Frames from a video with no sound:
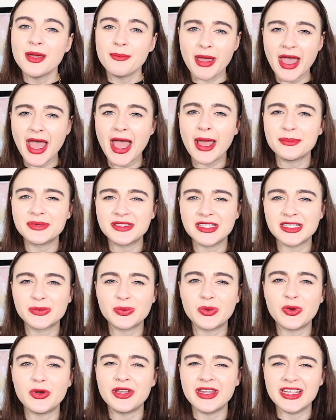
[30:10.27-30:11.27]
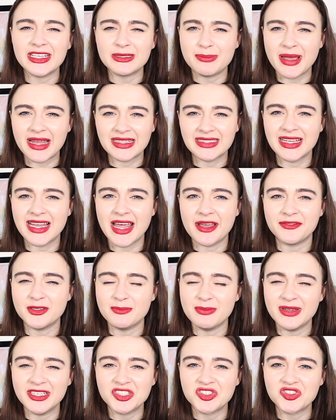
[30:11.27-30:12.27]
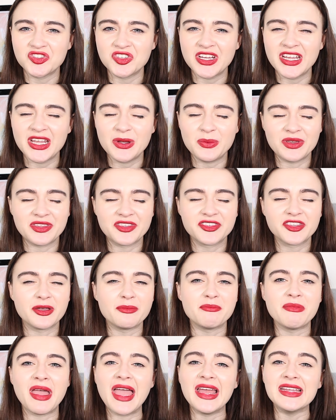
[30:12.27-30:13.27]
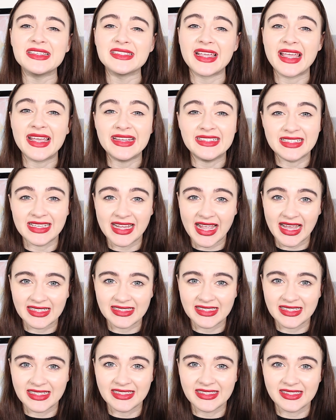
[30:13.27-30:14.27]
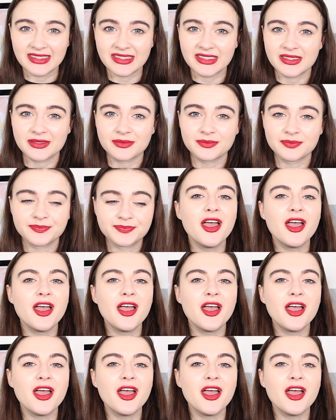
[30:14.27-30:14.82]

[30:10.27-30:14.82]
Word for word: Perhaps this one is better left a mystery with some educated guesses.